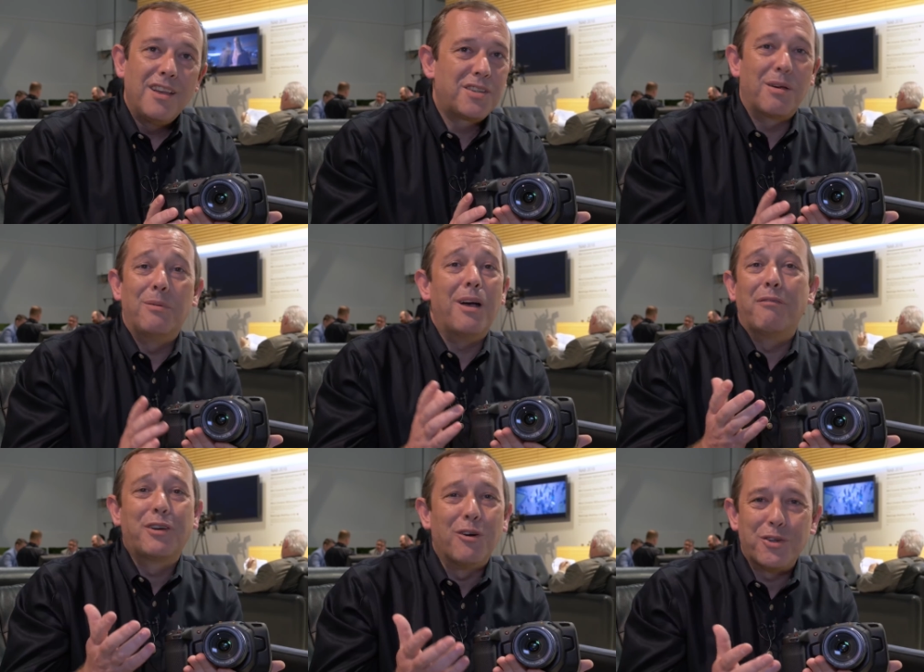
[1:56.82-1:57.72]
So,
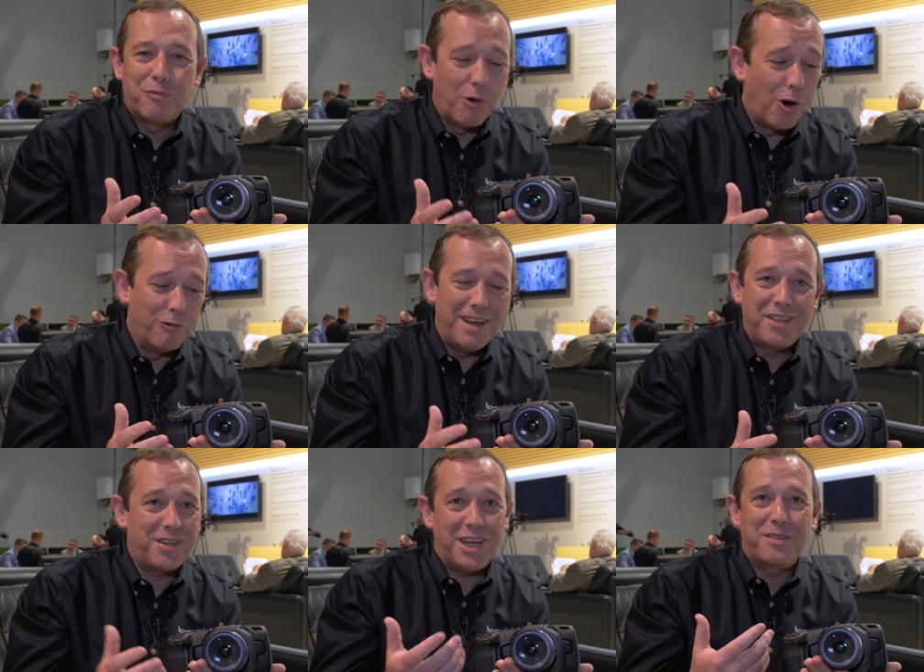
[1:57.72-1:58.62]
of course, RAW
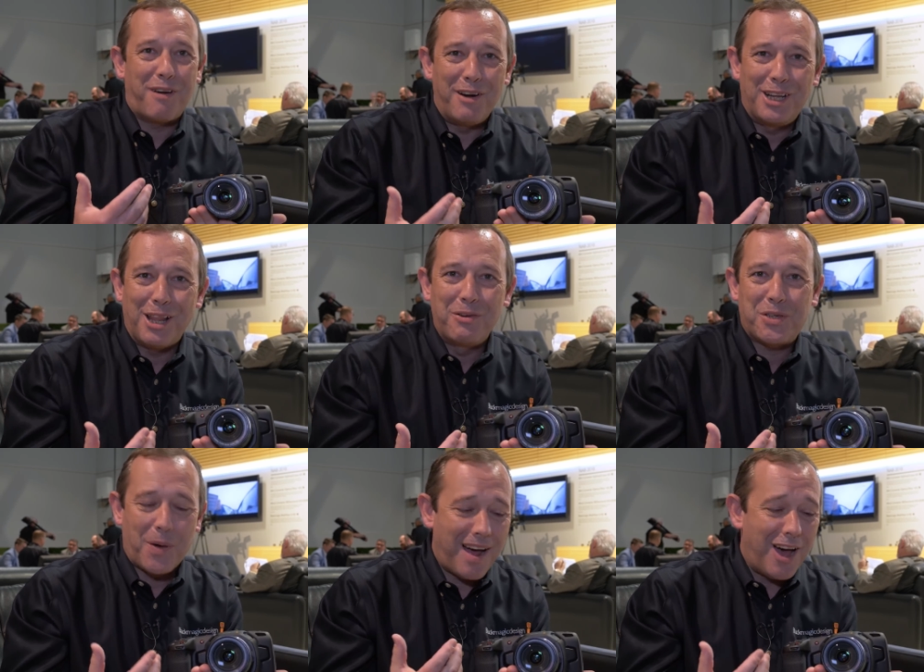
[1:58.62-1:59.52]
is very close
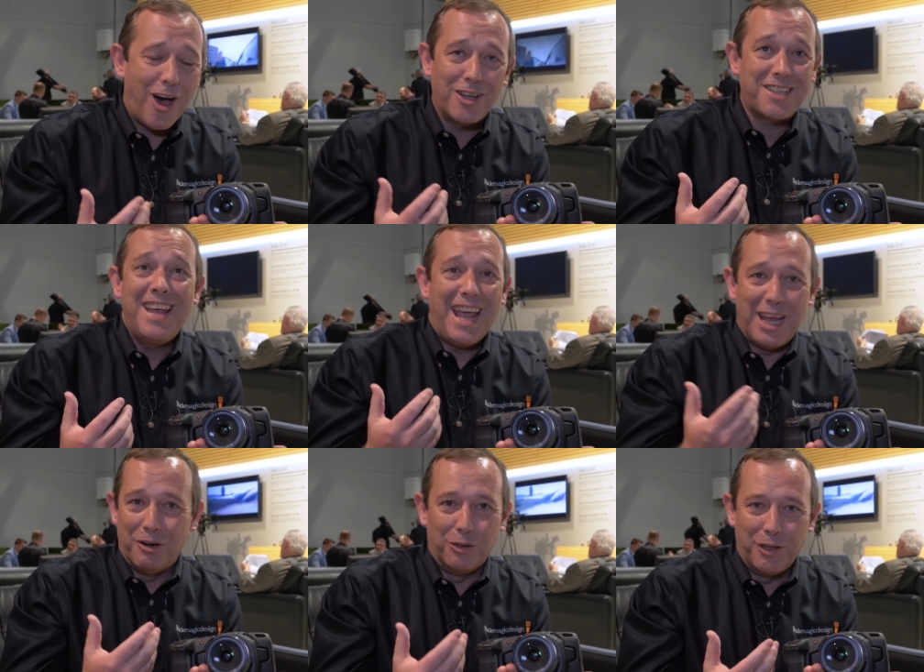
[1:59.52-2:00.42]
to our heart
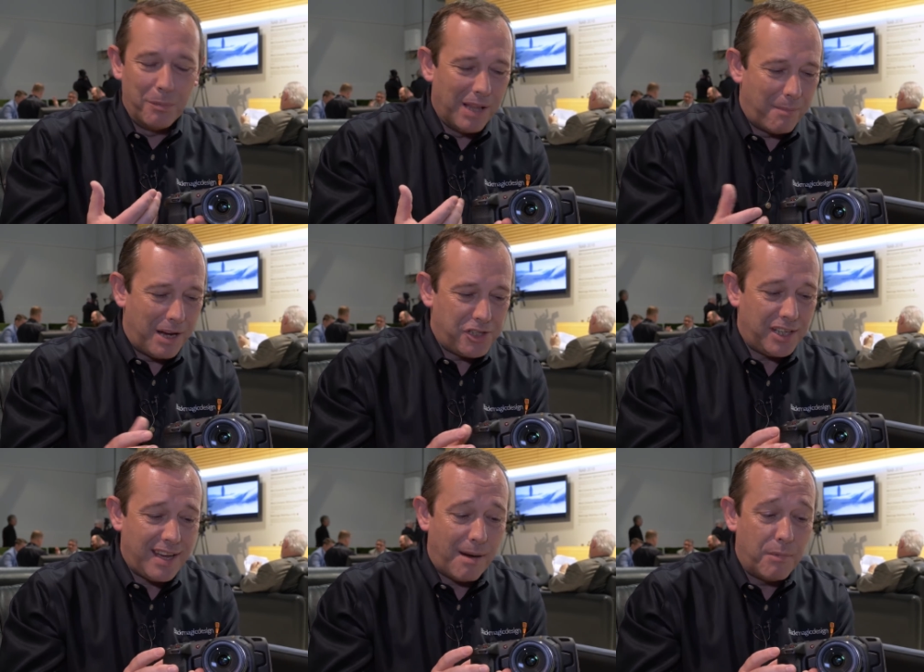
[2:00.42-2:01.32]
in all of the
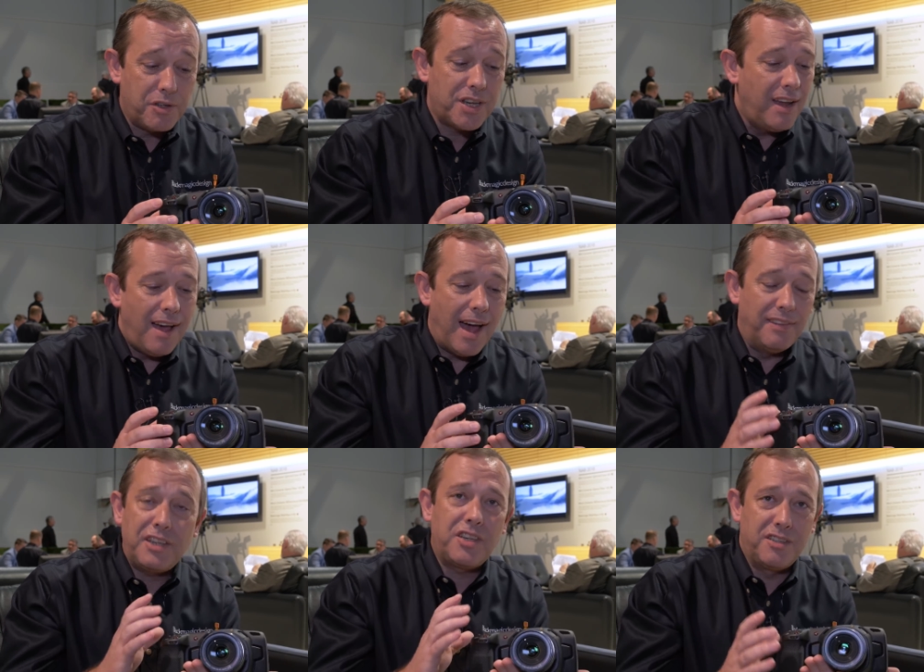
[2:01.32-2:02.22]
Blackmagic cameras,
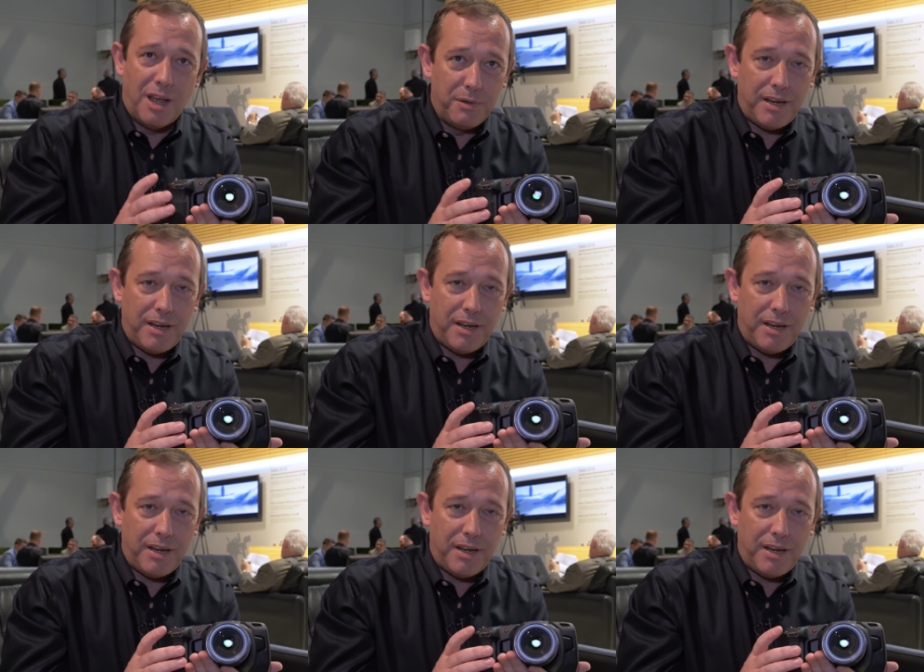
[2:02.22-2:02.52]
and this is no